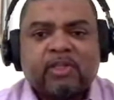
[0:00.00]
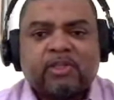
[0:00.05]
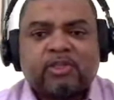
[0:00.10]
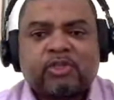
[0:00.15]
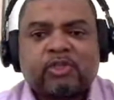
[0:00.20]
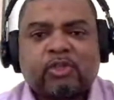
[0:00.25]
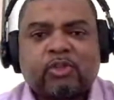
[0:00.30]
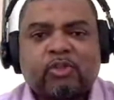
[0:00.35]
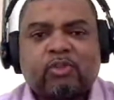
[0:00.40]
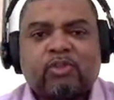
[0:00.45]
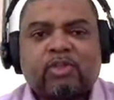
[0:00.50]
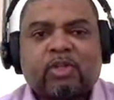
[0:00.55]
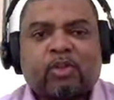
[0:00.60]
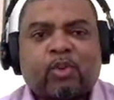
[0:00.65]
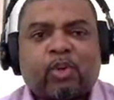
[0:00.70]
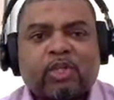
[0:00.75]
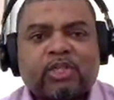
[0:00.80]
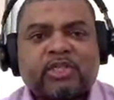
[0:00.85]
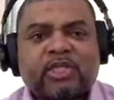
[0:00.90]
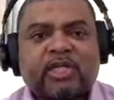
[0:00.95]
So the
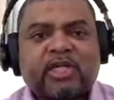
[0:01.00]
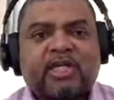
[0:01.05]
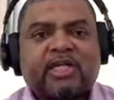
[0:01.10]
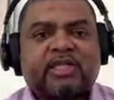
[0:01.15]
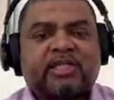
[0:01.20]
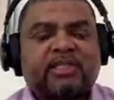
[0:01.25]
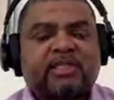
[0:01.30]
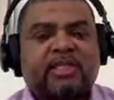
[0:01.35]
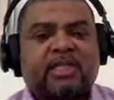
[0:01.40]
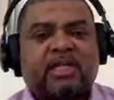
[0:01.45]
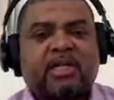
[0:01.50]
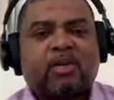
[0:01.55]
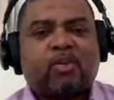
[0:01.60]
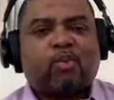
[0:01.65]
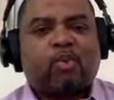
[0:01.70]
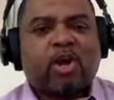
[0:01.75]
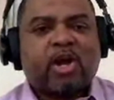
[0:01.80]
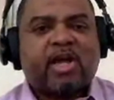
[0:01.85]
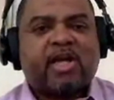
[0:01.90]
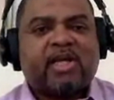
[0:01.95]
question is,
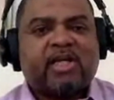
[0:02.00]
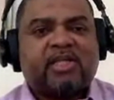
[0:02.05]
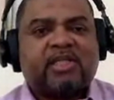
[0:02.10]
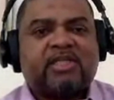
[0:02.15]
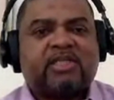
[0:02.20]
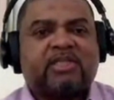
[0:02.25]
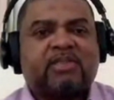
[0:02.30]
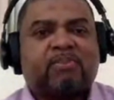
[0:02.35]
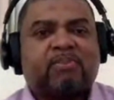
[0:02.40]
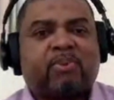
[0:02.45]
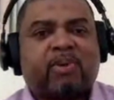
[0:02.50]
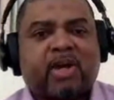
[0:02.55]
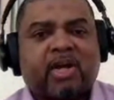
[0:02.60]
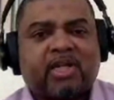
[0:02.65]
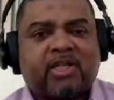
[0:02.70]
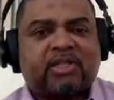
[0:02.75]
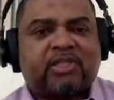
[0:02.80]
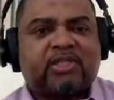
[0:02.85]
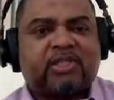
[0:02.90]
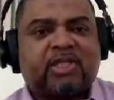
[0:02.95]
why is
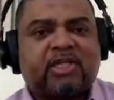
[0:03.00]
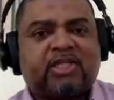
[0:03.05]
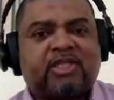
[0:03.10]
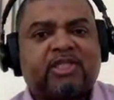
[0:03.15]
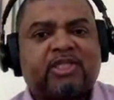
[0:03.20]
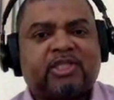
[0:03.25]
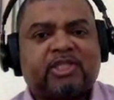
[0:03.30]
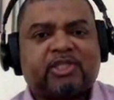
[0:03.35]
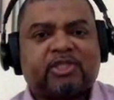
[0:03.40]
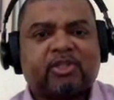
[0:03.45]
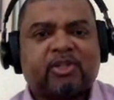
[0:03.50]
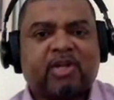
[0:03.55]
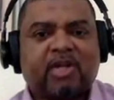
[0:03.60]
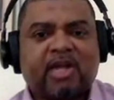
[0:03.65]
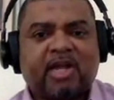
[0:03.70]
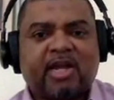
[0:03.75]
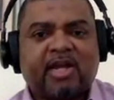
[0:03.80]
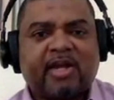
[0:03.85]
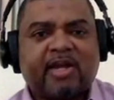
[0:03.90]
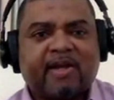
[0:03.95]
Branch, a digital
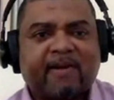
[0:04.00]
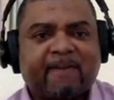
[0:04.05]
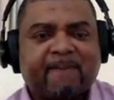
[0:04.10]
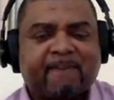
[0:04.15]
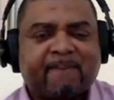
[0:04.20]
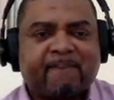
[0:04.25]
lender,